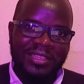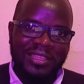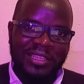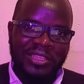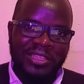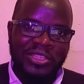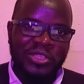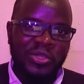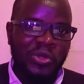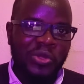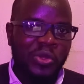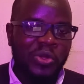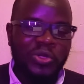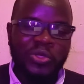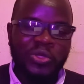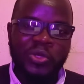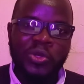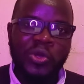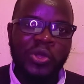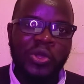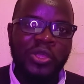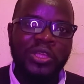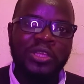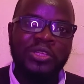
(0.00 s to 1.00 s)
it's
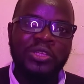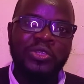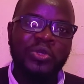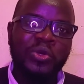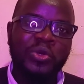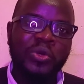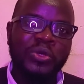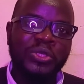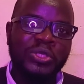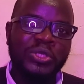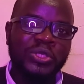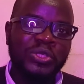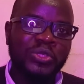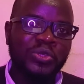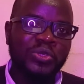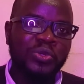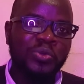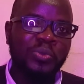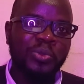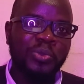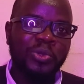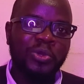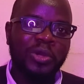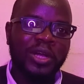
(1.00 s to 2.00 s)
not going to
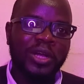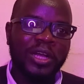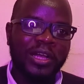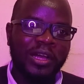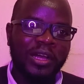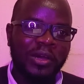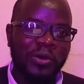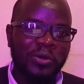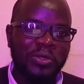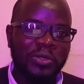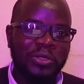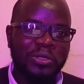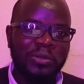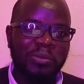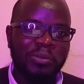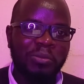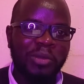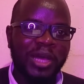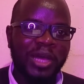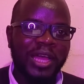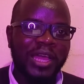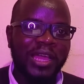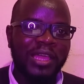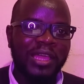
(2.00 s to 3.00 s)
consume your account
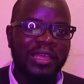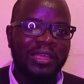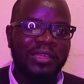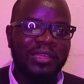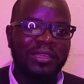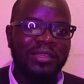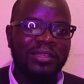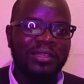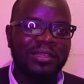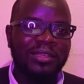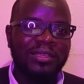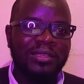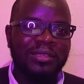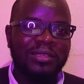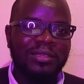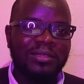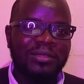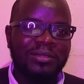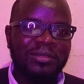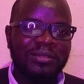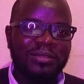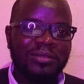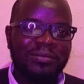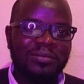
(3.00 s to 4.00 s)
by
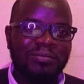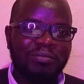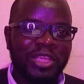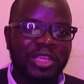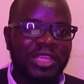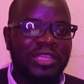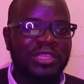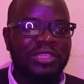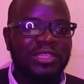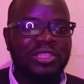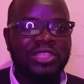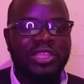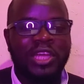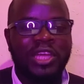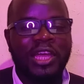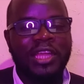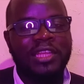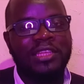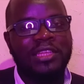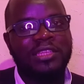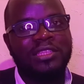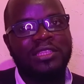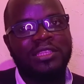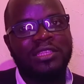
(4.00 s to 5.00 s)
being
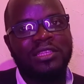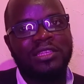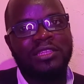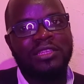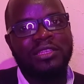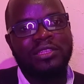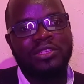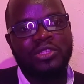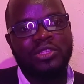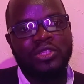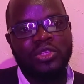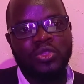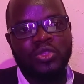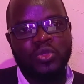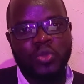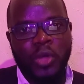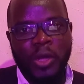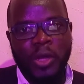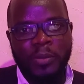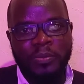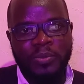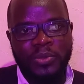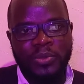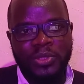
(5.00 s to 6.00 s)
charged
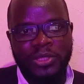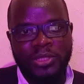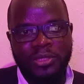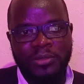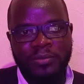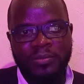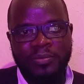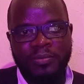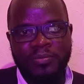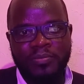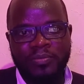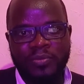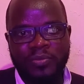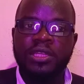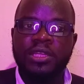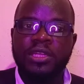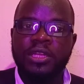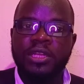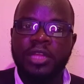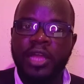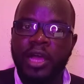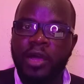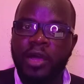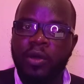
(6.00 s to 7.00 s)
swaps.
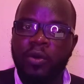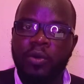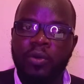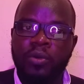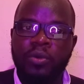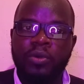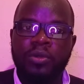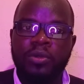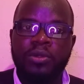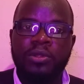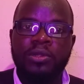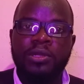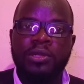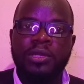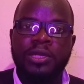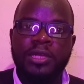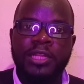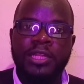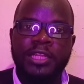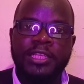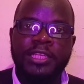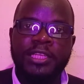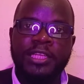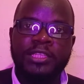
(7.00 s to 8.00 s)
Now,
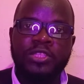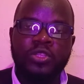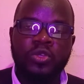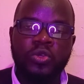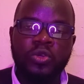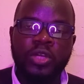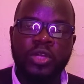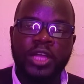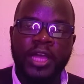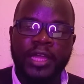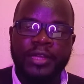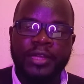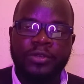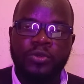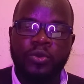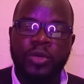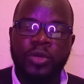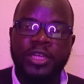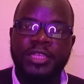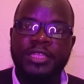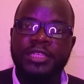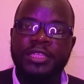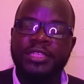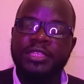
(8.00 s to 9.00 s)
let us look at
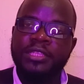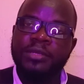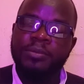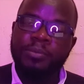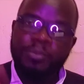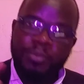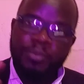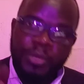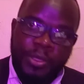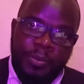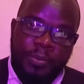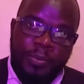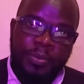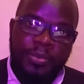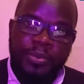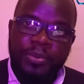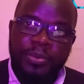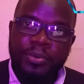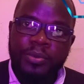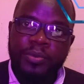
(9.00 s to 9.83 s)
what is a pip,